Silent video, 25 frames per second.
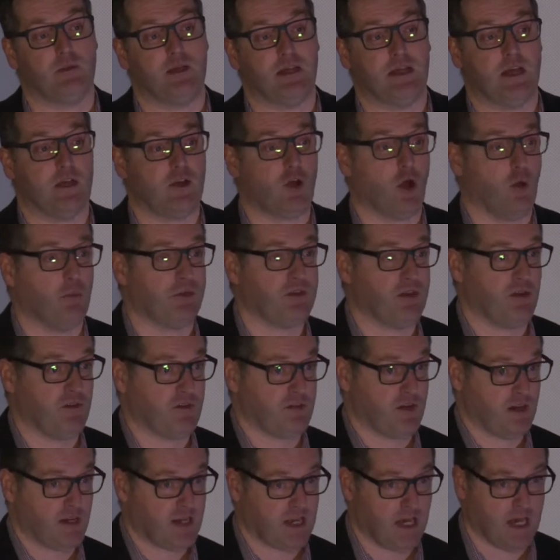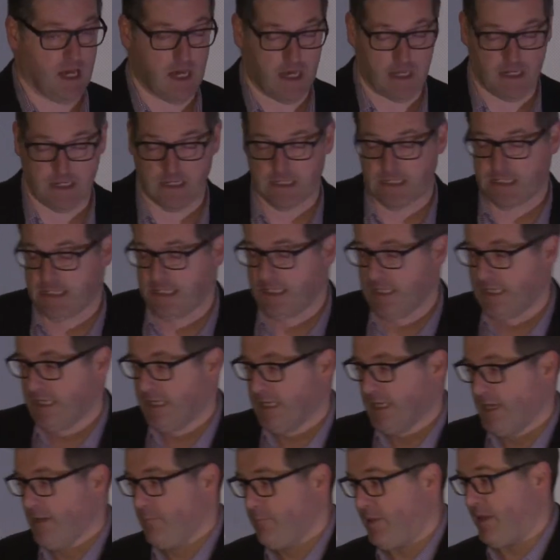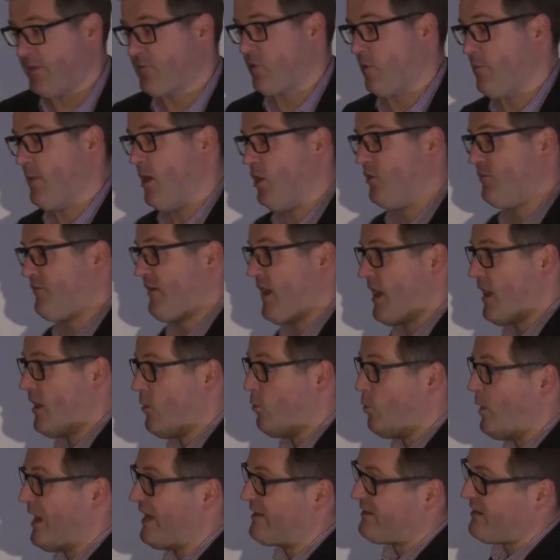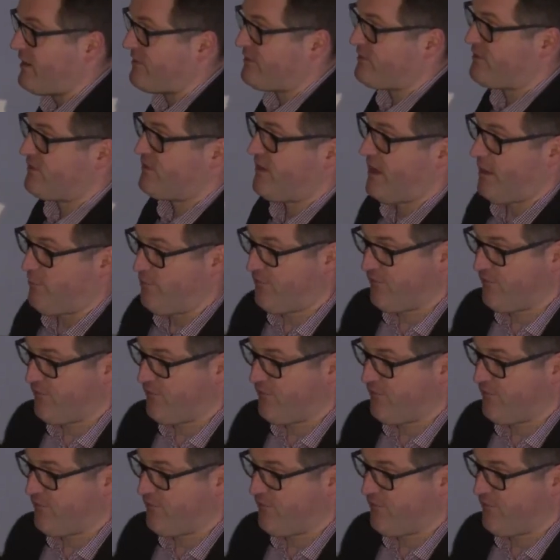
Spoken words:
be in competition at Cannes. Pedro Almodovar went a step